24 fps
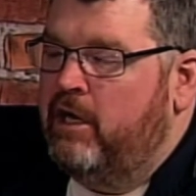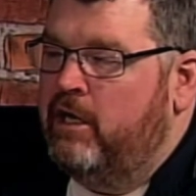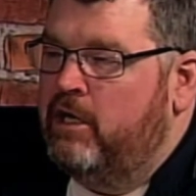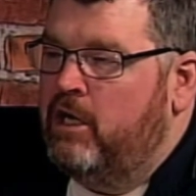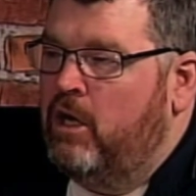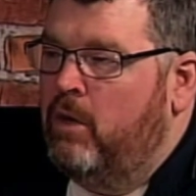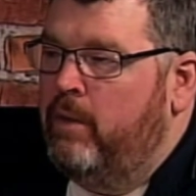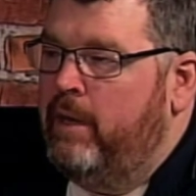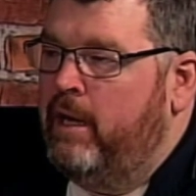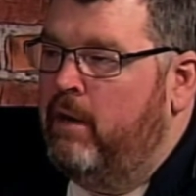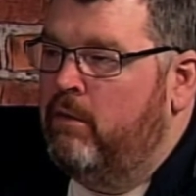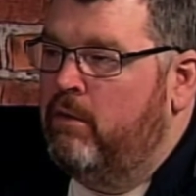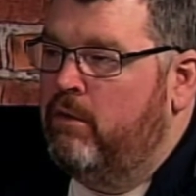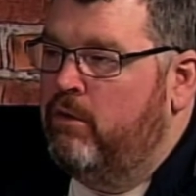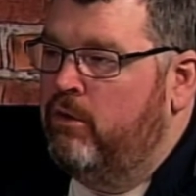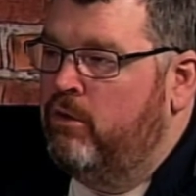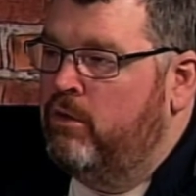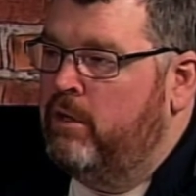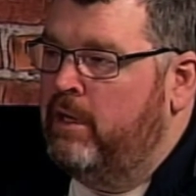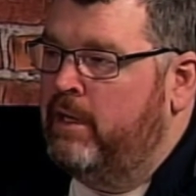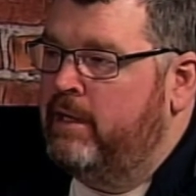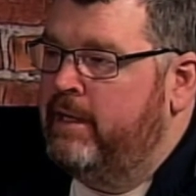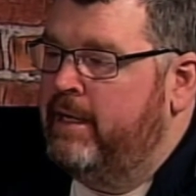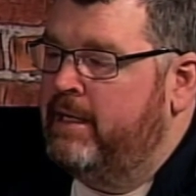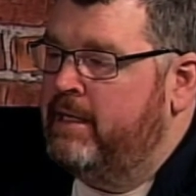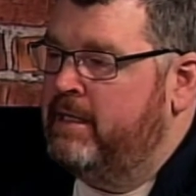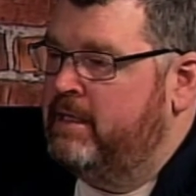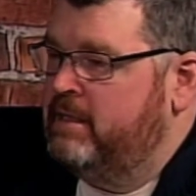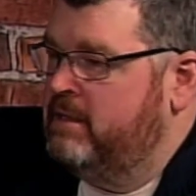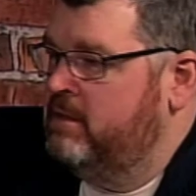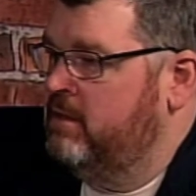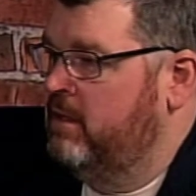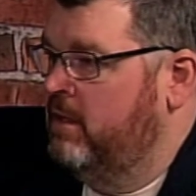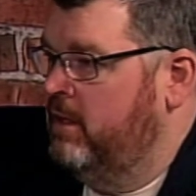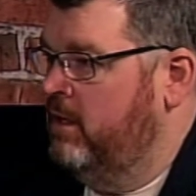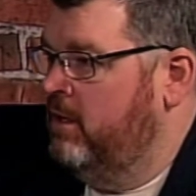I know Aaron Cruden had
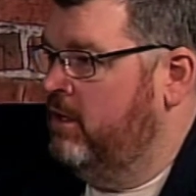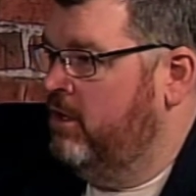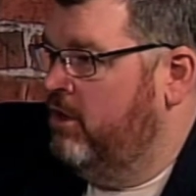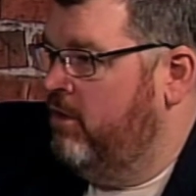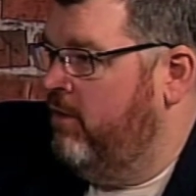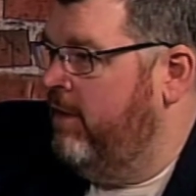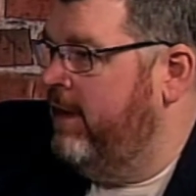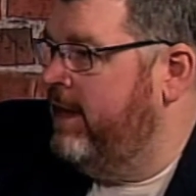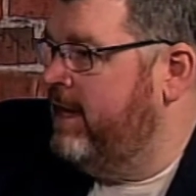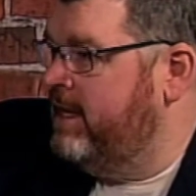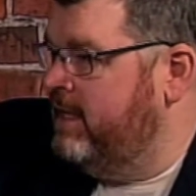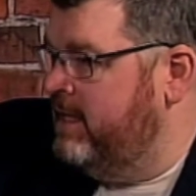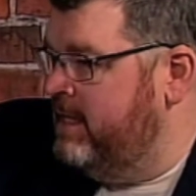his crack